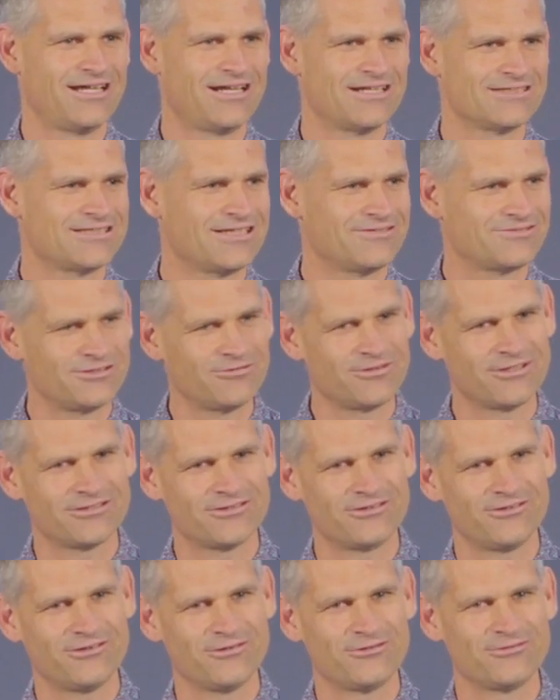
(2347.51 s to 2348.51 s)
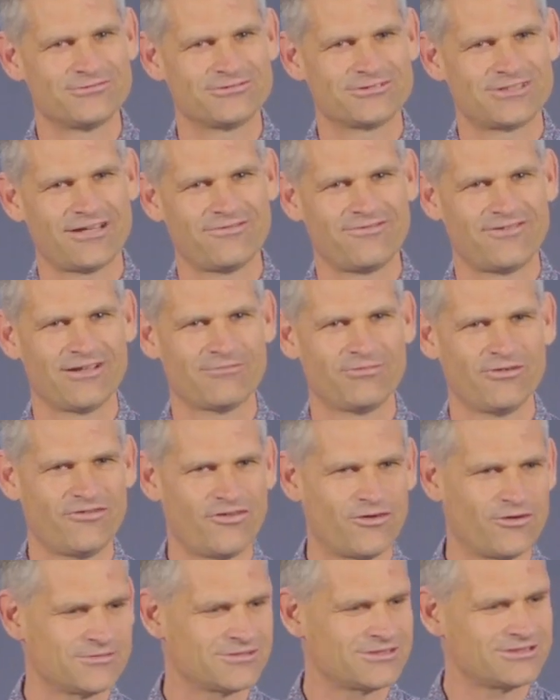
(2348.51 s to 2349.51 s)
said, if she wanted to do stuff like
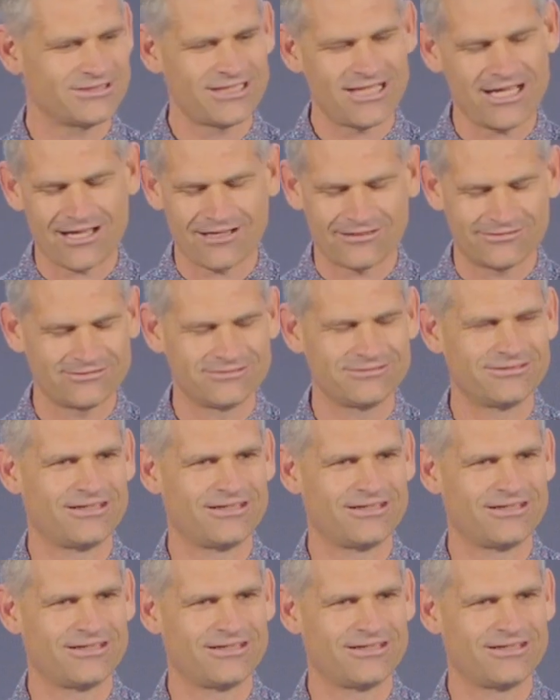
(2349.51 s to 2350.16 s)
performances, yeah,